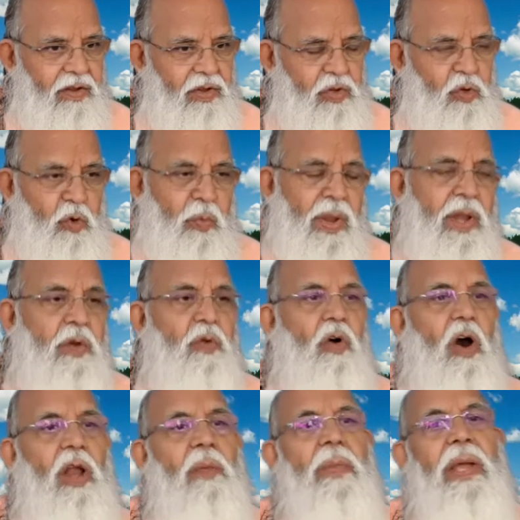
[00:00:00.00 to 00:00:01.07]
You may do
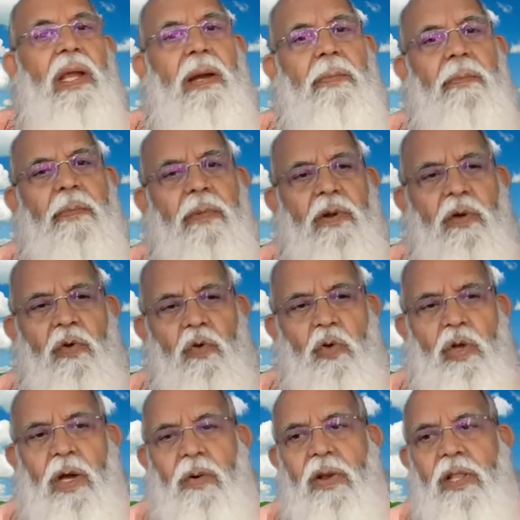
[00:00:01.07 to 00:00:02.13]
all makeup to
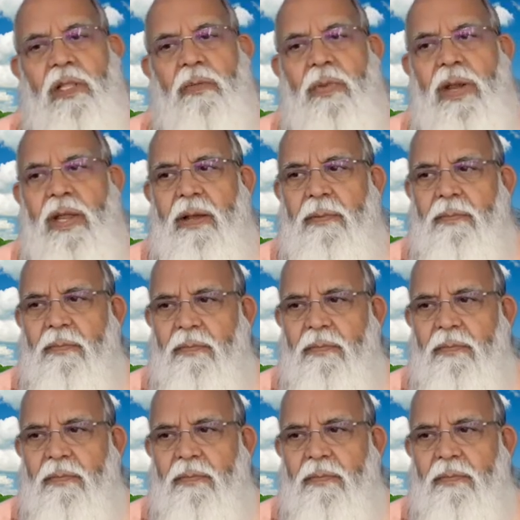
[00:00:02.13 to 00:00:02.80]
cover the breakup.